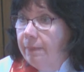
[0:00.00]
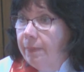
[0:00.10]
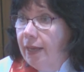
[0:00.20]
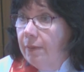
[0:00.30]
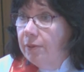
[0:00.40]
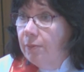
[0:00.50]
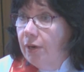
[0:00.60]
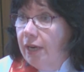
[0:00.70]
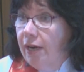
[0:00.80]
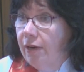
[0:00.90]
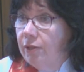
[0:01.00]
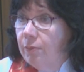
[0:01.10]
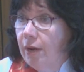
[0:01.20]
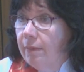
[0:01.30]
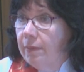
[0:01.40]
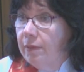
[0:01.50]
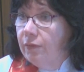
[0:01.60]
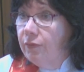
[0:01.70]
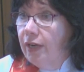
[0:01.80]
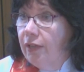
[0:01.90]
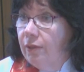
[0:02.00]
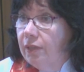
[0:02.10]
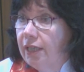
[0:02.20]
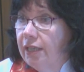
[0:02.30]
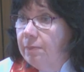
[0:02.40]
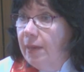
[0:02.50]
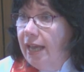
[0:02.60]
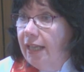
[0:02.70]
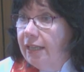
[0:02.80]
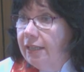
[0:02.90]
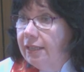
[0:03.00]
That was part of Herod's problem. He was afraid of losing his palace.